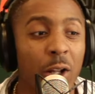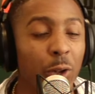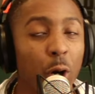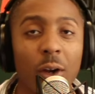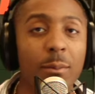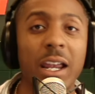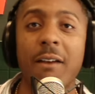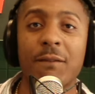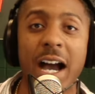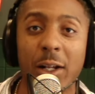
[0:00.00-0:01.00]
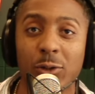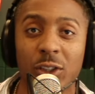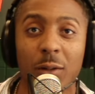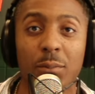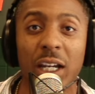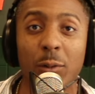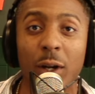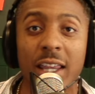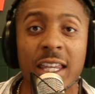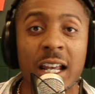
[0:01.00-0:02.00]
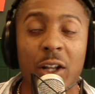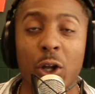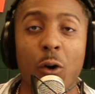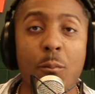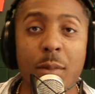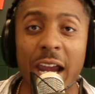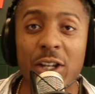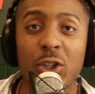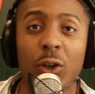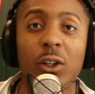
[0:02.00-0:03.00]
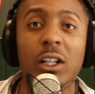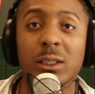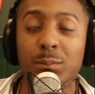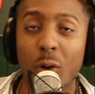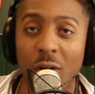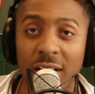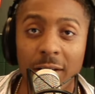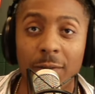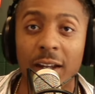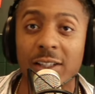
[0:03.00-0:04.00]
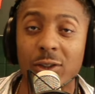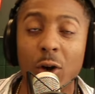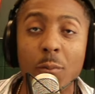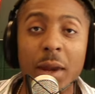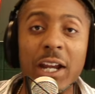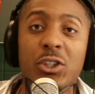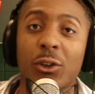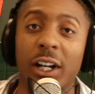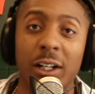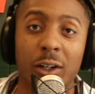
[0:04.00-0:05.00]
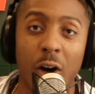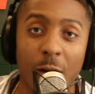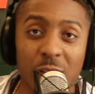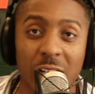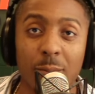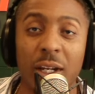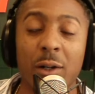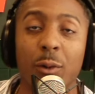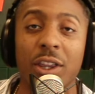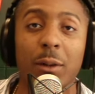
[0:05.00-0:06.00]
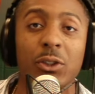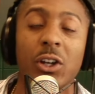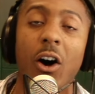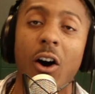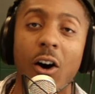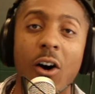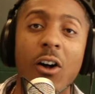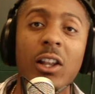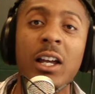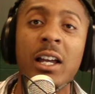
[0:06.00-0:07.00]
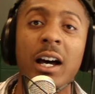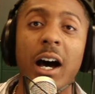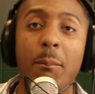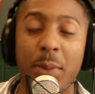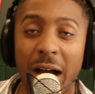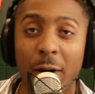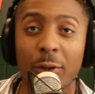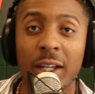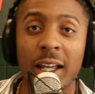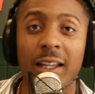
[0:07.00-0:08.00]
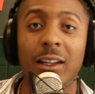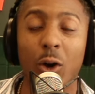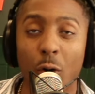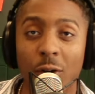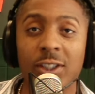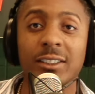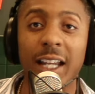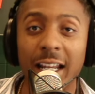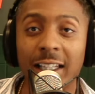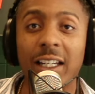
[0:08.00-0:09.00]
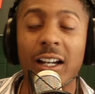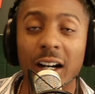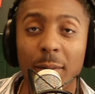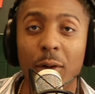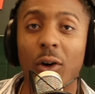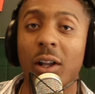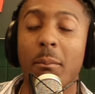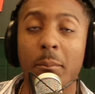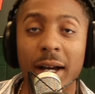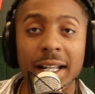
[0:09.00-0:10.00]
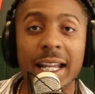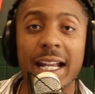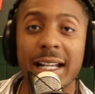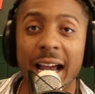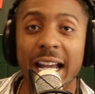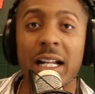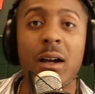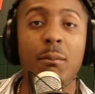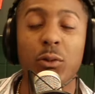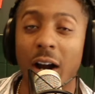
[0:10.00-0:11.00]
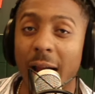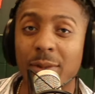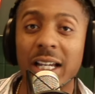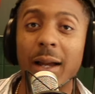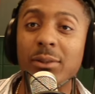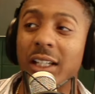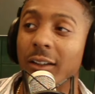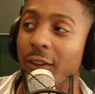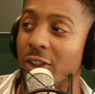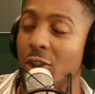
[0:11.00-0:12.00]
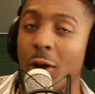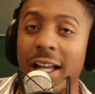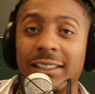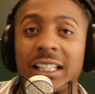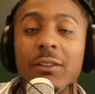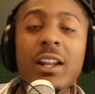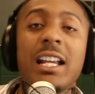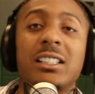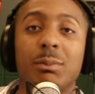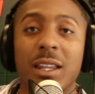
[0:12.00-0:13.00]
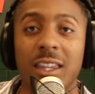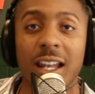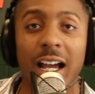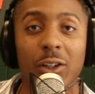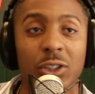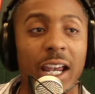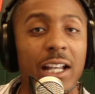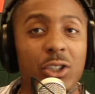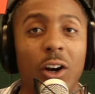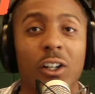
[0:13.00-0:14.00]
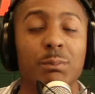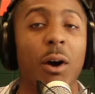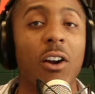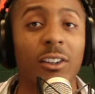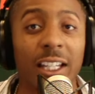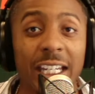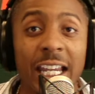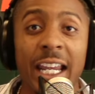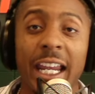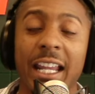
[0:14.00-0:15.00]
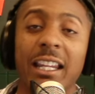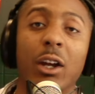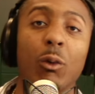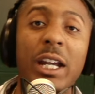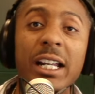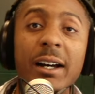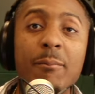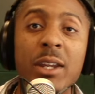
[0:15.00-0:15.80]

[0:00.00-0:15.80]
no NBA Finals to compete with, no major sporting events, no major in golf to compete with. It was all about Lord Stanley Cup on a Monday night, primetime television. You had Stephen A. Smith in the house. You had Charles Barkley in the arena.